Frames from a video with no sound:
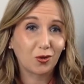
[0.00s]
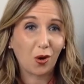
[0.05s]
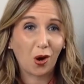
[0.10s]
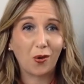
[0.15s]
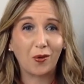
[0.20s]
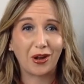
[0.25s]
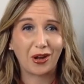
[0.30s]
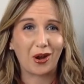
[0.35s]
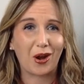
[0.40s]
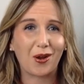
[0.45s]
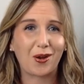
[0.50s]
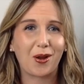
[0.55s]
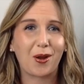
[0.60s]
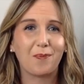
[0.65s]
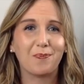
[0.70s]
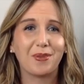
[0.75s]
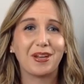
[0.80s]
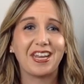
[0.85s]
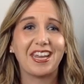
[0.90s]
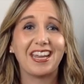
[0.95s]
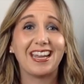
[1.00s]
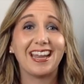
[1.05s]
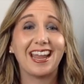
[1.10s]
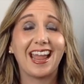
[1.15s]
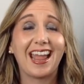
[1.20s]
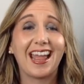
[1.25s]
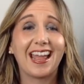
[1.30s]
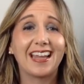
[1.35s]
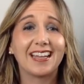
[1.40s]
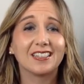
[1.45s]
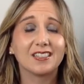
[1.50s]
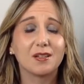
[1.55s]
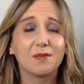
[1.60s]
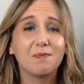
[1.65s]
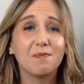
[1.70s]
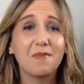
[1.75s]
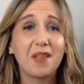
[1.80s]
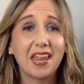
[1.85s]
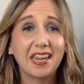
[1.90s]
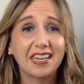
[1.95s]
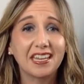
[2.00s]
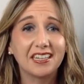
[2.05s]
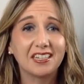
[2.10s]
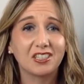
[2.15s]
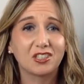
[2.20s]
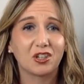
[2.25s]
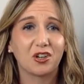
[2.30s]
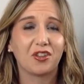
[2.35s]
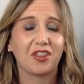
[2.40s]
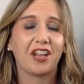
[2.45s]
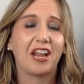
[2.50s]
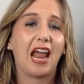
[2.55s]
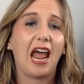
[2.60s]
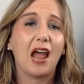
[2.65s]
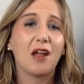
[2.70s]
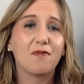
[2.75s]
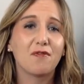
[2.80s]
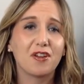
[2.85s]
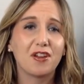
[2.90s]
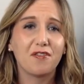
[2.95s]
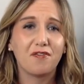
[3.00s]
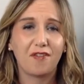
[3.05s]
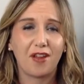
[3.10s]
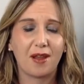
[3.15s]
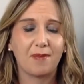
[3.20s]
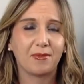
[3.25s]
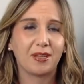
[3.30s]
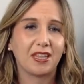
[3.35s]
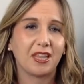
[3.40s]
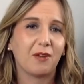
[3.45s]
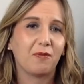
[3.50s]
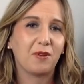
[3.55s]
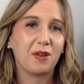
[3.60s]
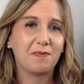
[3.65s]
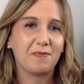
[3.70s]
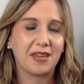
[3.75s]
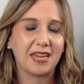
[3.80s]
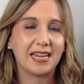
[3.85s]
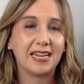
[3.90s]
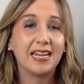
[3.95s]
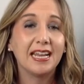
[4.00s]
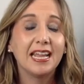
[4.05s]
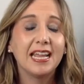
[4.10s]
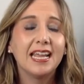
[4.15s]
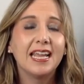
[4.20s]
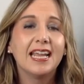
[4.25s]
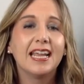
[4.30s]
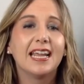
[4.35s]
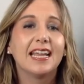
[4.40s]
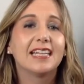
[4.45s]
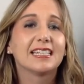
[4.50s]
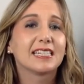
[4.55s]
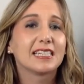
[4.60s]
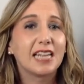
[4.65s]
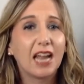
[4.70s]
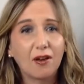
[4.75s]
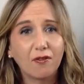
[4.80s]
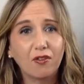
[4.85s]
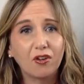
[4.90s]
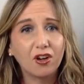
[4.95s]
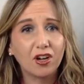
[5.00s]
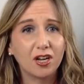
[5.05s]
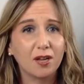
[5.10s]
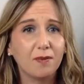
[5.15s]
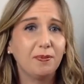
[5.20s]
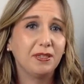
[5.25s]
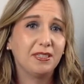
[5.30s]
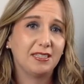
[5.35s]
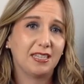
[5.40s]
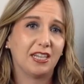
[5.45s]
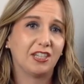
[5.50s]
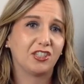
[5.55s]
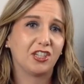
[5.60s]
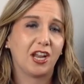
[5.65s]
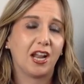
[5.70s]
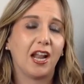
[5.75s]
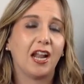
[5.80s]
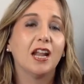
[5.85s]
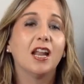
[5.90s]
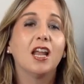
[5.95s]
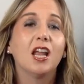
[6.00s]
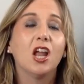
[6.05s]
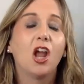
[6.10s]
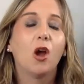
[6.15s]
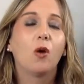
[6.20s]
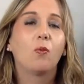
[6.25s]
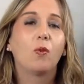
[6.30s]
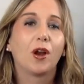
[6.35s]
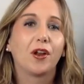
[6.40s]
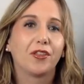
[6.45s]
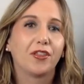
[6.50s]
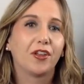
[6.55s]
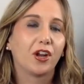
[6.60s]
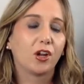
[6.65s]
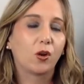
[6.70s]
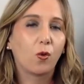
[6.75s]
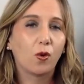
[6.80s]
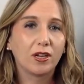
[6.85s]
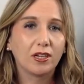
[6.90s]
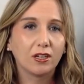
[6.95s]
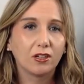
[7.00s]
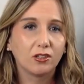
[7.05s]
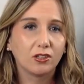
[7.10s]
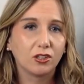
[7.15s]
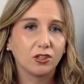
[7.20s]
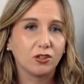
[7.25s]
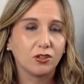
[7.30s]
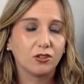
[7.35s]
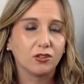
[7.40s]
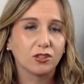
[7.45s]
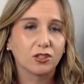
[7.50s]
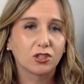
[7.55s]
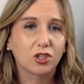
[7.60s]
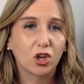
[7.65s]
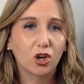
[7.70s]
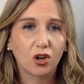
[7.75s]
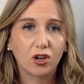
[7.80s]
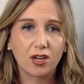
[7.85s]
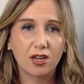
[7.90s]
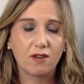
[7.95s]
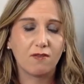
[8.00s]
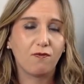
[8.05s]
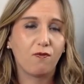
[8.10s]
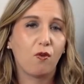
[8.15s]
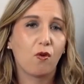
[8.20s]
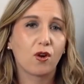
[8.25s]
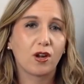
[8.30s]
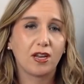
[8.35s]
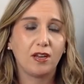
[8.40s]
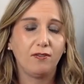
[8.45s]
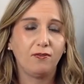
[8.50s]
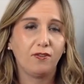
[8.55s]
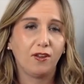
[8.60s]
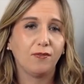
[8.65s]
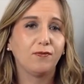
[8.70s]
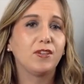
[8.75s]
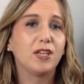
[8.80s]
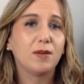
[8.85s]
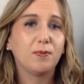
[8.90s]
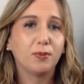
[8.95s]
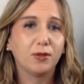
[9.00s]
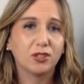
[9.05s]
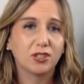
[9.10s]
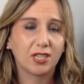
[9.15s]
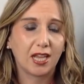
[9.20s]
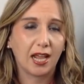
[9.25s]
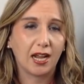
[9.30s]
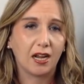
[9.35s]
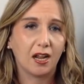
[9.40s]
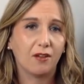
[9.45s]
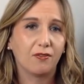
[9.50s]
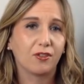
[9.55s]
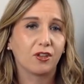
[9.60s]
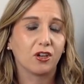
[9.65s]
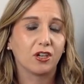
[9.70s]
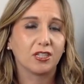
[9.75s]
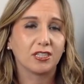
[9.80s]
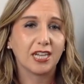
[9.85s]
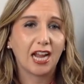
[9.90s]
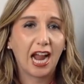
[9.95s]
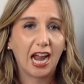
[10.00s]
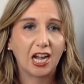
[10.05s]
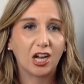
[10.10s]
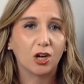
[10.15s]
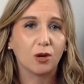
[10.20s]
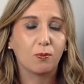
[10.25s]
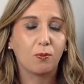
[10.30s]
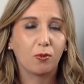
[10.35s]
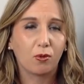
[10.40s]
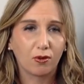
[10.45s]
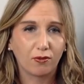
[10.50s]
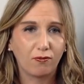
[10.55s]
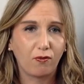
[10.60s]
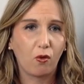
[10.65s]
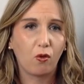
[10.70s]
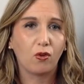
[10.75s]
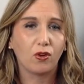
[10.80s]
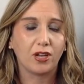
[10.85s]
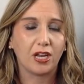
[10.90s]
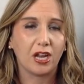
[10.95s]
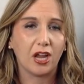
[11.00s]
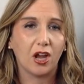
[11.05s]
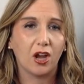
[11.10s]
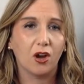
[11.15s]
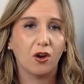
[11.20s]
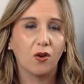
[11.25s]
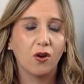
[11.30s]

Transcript: growing our company and to making sure that every family that we meet is never in a position where they're going to lose 30, 40, 50% of their entire portfolio